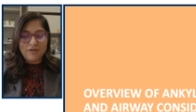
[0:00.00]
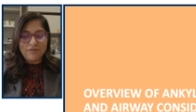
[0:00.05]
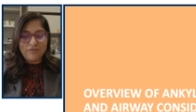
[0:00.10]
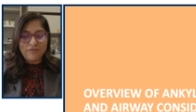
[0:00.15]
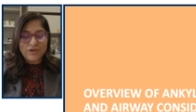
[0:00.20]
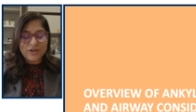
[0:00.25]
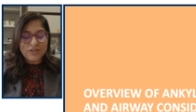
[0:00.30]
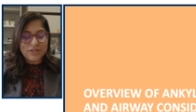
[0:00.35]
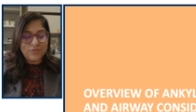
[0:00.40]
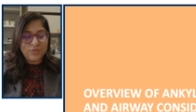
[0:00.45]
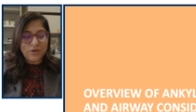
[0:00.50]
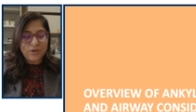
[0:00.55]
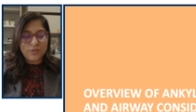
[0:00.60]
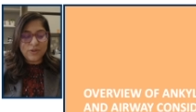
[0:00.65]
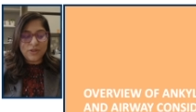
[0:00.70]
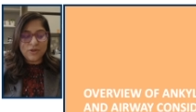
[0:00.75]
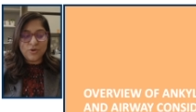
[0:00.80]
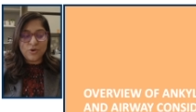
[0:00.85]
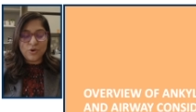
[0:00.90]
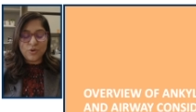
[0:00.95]
First, we
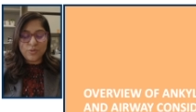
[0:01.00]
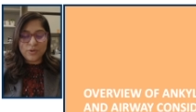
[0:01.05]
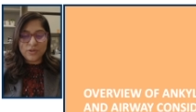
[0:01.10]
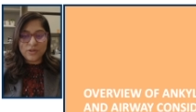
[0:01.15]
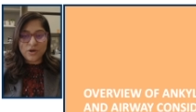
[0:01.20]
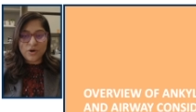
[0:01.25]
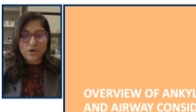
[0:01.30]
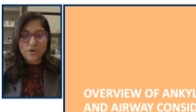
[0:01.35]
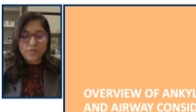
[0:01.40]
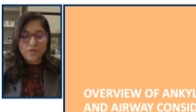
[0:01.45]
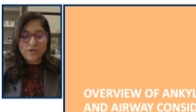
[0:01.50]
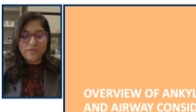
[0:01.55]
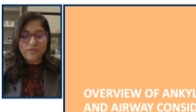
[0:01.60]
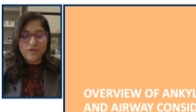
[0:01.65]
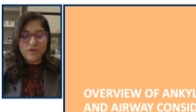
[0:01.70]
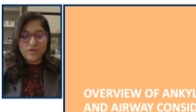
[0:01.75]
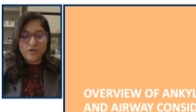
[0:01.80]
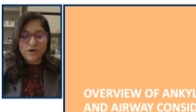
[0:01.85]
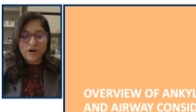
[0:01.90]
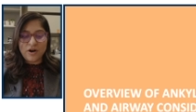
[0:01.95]
will go over the
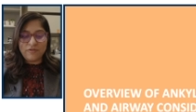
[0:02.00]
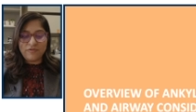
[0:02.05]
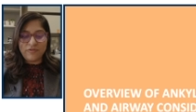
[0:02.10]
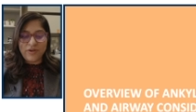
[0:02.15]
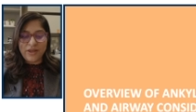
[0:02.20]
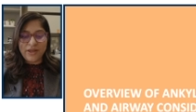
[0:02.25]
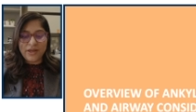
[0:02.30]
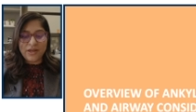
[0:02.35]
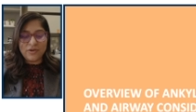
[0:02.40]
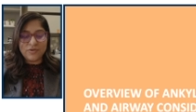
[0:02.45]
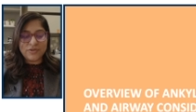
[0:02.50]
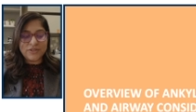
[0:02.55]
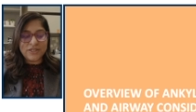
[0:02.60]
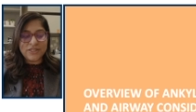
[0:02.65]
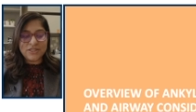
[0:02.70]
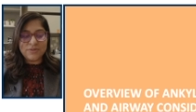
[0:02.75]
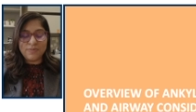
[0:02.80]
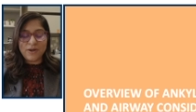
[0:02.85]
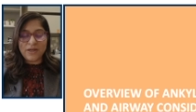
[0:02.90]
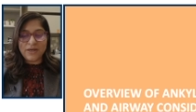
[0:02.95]
overview of ankylosing
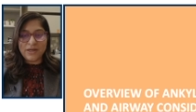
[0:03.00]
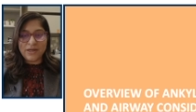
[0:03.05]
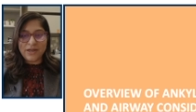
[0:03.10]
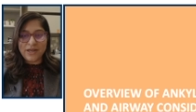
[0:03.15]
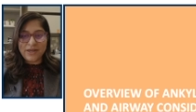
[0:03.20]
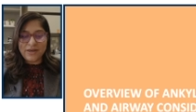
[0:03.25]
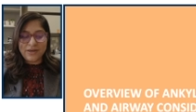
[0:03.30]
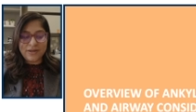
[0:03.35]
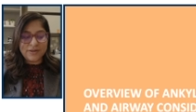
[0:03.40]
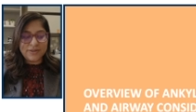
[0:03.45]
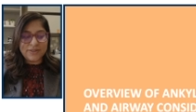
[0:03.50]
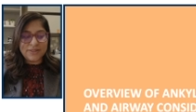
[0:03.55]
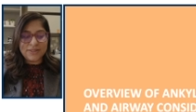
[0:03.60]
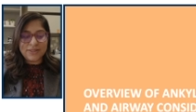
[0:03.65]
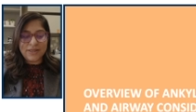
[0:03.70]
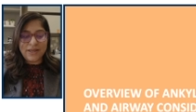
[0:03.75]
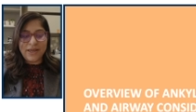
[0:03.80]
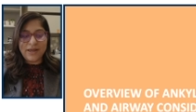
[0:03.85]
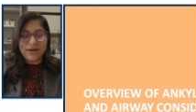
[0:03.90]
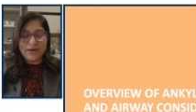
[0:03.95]

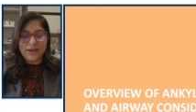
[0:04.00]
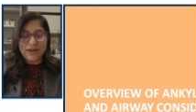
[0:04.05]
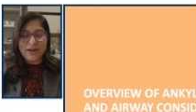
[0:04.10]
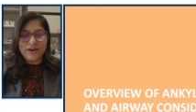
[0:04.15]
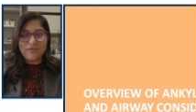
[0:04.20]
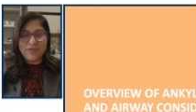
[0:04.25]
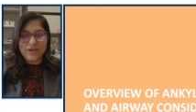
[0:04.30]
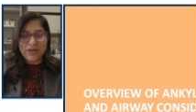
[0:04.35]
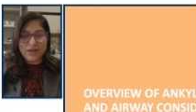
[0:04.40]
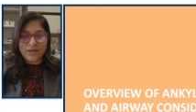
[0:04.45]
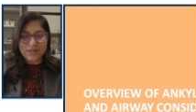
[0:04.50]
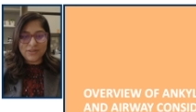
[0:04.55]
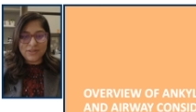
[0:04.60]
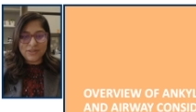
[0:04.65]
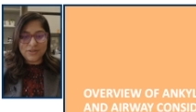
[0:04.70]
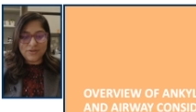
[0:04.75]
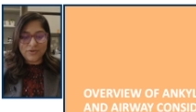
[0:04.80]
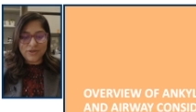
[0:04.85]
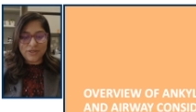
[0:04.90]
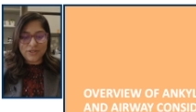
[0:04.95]
spondylitis and airway
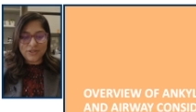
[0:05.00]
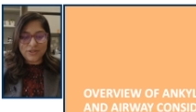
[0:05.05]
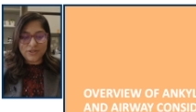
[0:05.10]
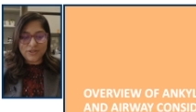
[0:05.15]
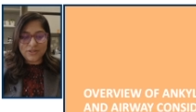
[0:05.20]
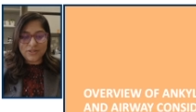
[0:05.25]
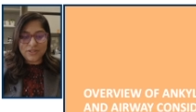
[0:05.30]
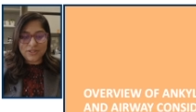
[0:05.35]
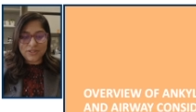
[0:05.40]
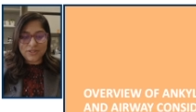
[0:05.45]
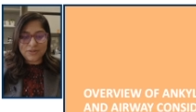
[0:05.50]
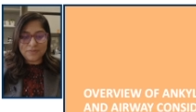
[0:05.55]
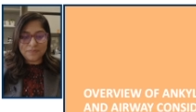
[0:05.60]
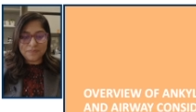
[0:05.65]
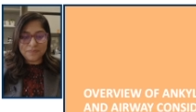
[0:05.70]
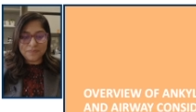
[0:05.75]
considerations.